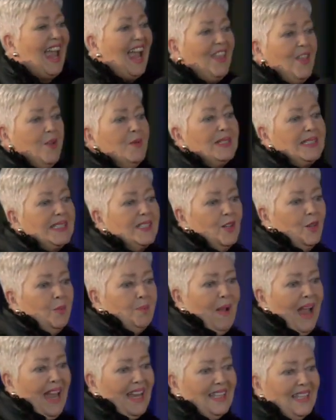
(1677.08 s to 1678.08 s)
And there was still
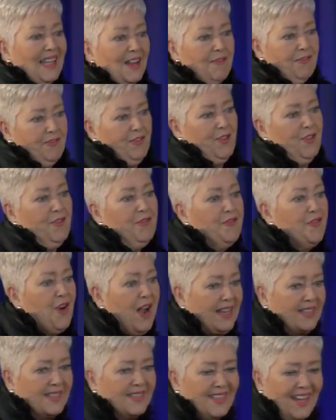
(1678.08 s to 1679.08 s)
paint left for the
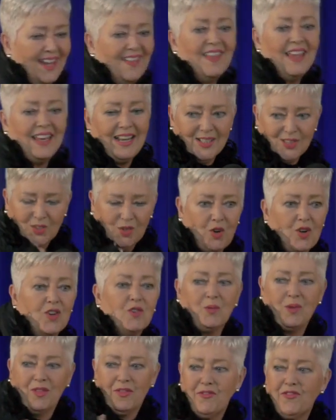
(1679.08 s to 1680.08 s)
front, and then I
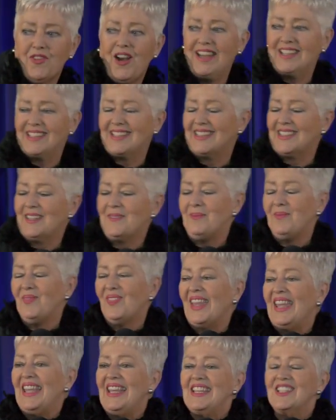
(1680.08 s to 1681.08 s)
started with the front.
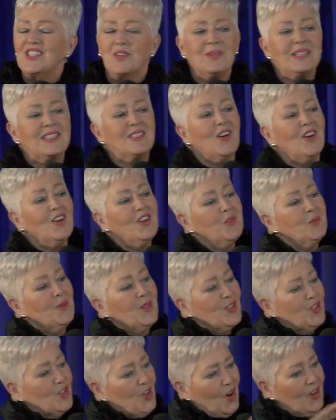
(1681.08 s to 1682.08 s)
So we started
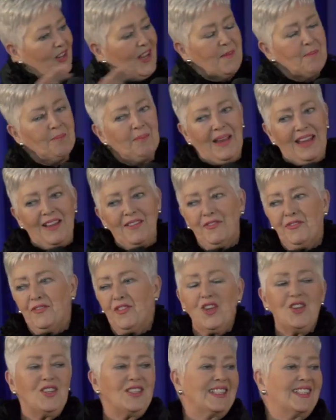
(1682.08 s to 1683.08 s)
with the shocking pink
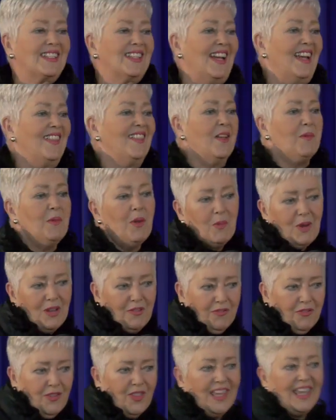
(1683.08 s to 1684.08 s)
first, and then we
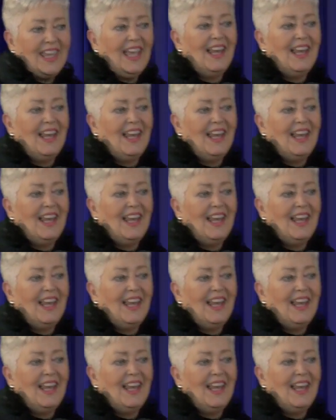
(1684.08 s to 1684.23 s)
went for the